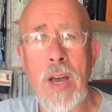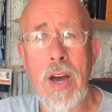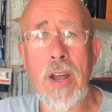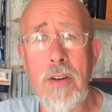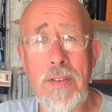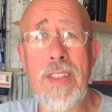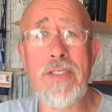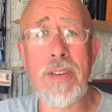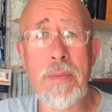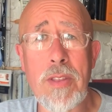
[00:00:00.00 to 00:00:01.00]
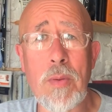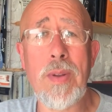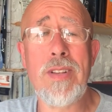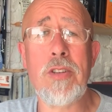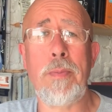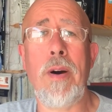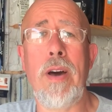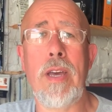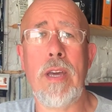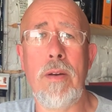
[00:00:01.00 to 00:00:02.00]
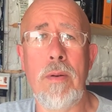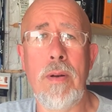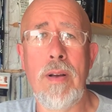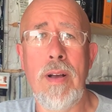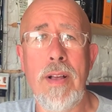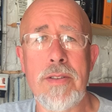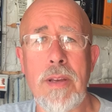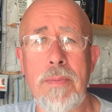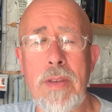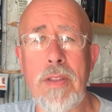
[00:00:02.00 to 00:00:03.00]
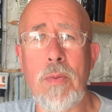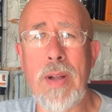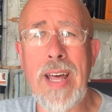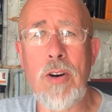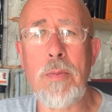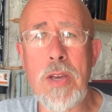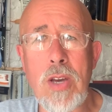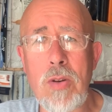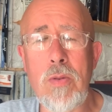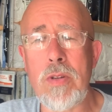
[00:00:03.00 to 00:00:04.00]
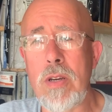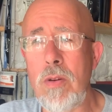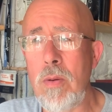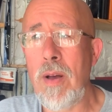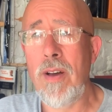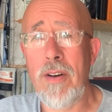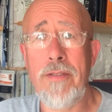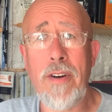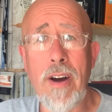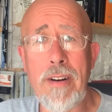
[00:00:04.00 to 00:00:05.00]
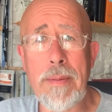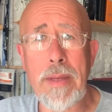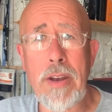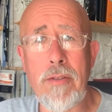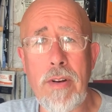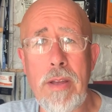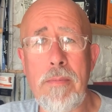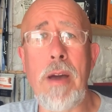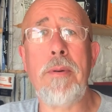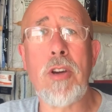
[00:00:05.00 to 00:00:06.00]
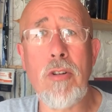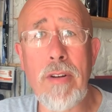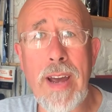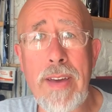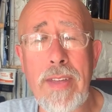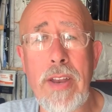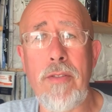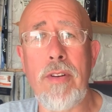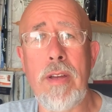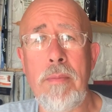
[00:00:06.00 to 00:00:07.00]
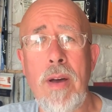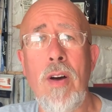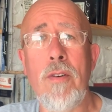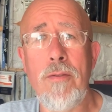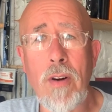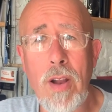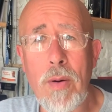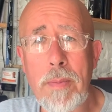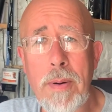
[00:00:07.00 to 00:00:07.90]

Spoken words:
And hopefully there's something that will inspire you, something that will help you to fire up that dream, maybe create that dream, follow a